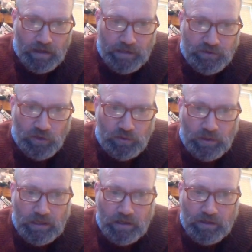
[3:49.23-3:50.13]

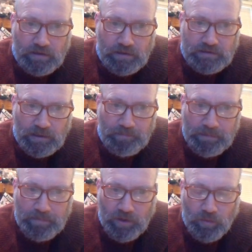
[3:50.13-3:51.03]
so some
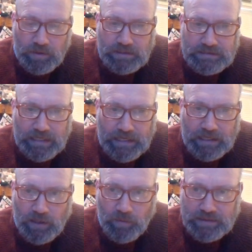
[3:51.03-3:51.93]
people will say
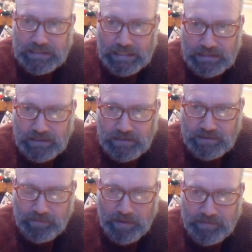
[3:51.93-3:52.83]
Hitler was elected.
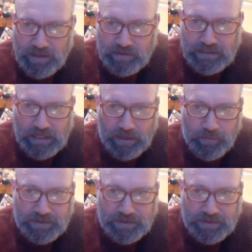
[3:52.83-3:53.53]
Sometimes he'll say he was